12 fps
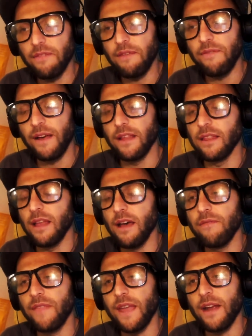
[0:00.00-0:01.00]
They fell in
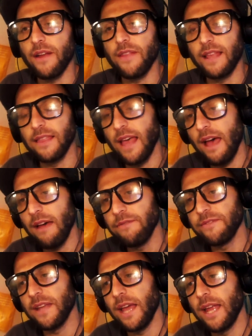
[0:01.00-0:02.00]
love there and they
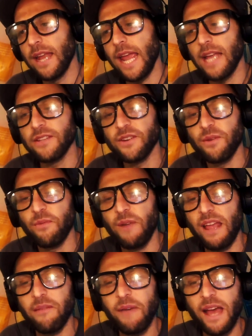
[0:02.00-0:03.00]
left and answered a
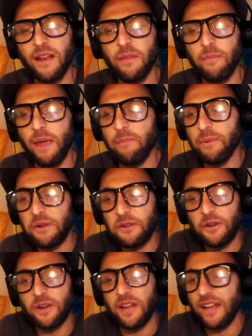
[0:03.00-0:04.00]
random ad in the paper.
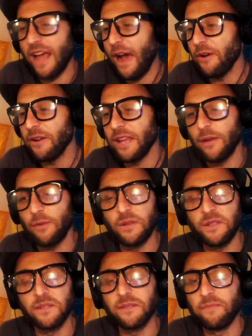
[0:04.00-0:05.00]
Turned out it
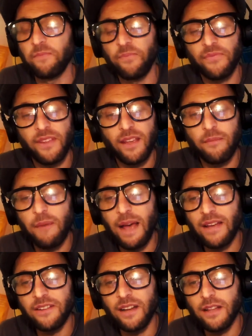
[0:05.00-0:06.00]
was
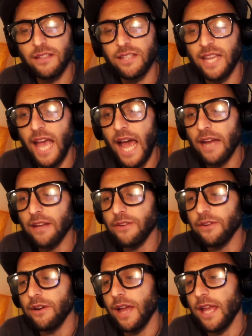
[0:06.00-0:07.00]
Michael Douglas, the
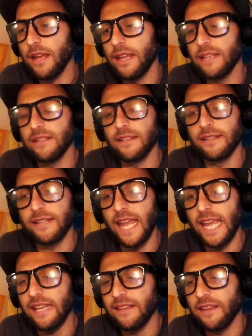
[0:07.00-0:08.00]
actor, and his
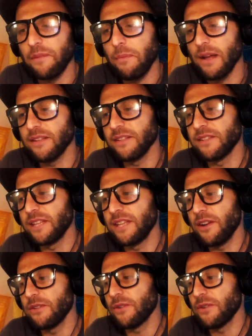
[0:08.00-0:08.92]
estate in Montecito.